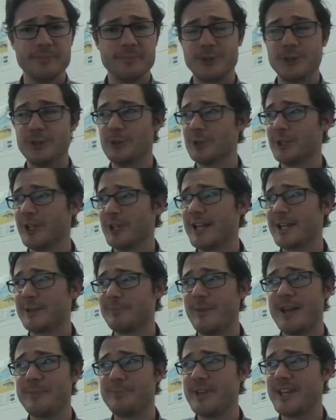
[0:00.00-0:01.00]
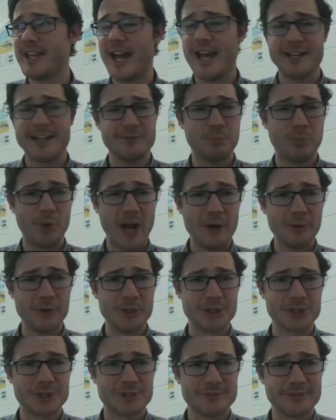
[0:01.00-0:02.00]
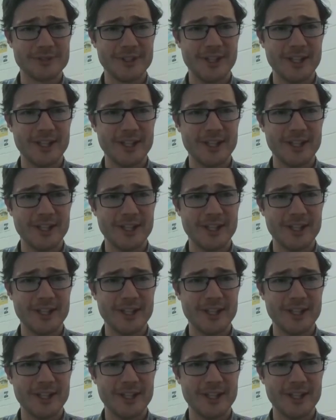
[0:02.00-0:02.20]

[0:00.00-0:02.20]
Your lake might be kind of brownish,